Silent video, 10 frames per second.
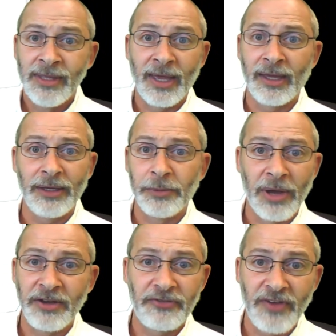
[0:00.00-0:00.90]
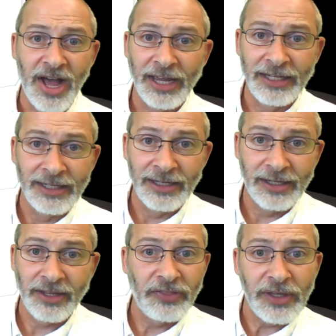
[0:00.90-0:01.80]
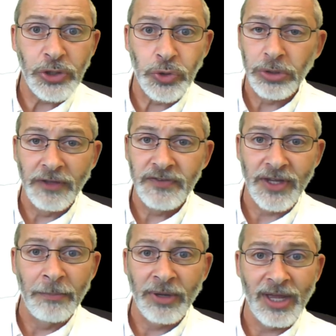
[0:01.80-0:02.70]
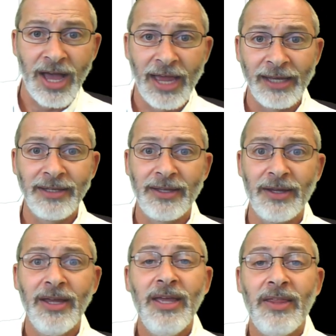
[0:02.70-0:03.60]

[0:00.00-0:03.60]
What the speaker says: that you might find in a cathedral of some kind.